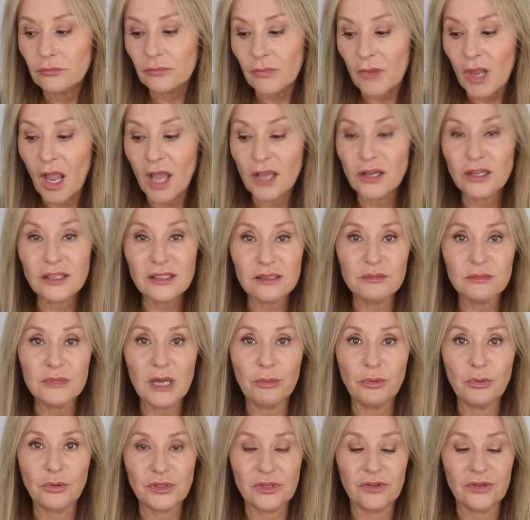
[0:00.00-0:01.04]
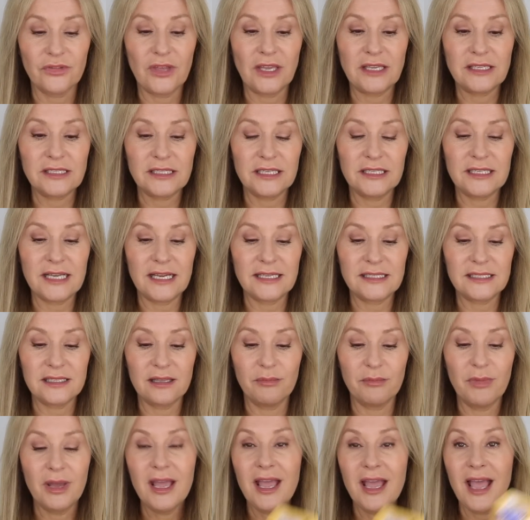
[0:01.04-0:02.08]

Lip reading: I got some doubles of things to test them,